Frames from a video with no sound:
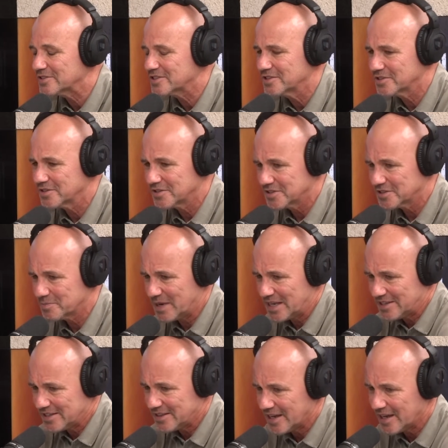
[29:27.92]
you
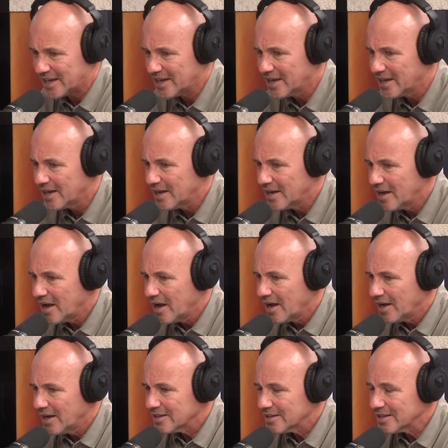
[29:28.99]
spent in there.
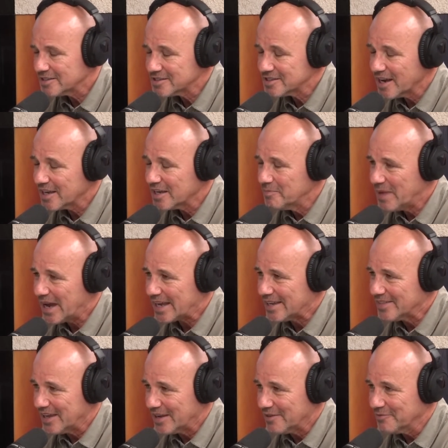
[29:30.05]
Let's take you back
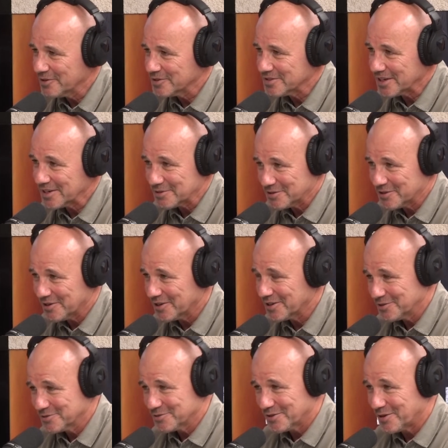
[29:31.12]
in there for a sec. Sorry,
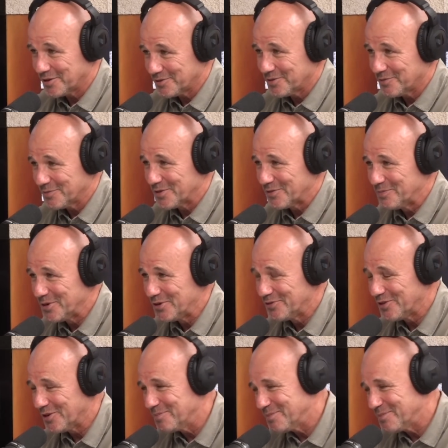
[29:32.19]
because we've moved on, but